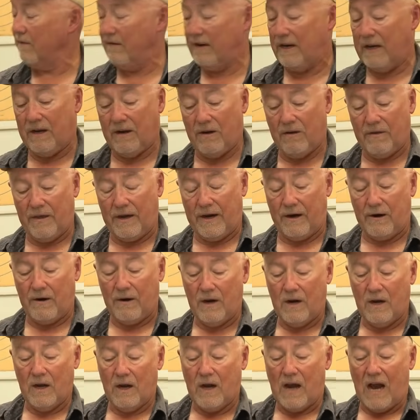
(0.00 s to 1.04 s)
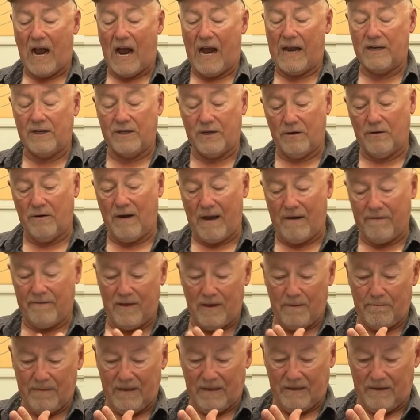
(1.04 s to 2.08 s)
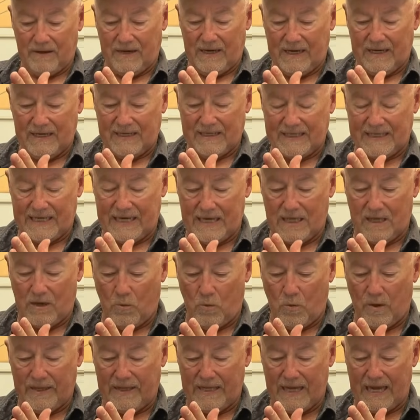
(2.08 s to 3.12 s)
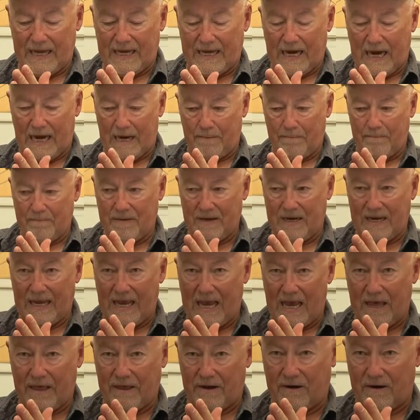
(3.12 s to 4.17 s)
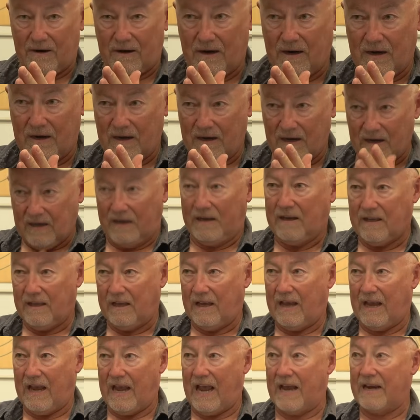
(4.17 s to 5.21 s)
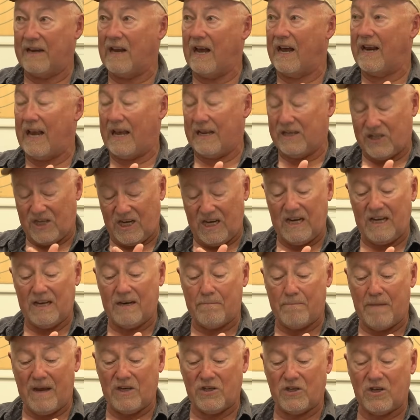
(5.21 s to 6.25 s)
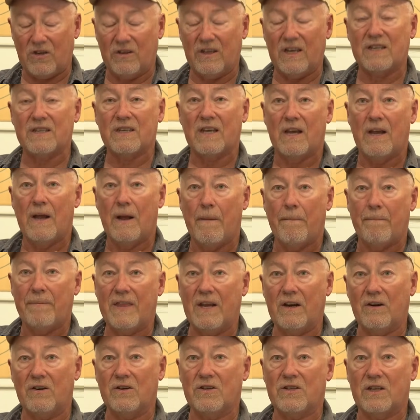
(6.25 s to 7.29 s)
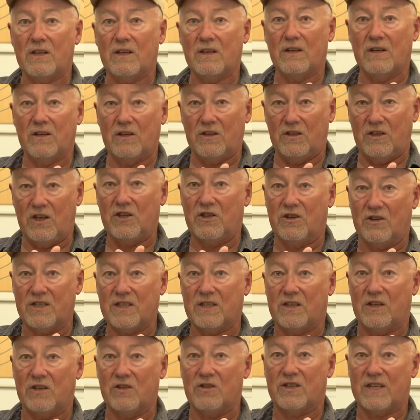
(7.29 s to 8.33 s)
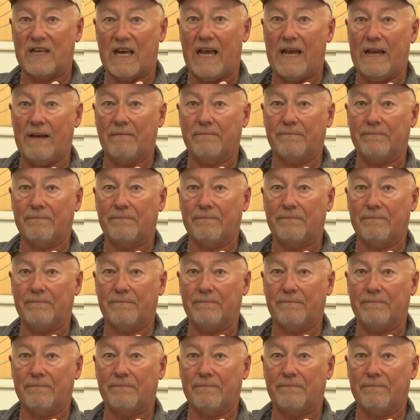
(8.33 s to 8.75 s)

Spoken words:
video there, I do have the ability to see that when they come together, and she didn't mention this, did you say it?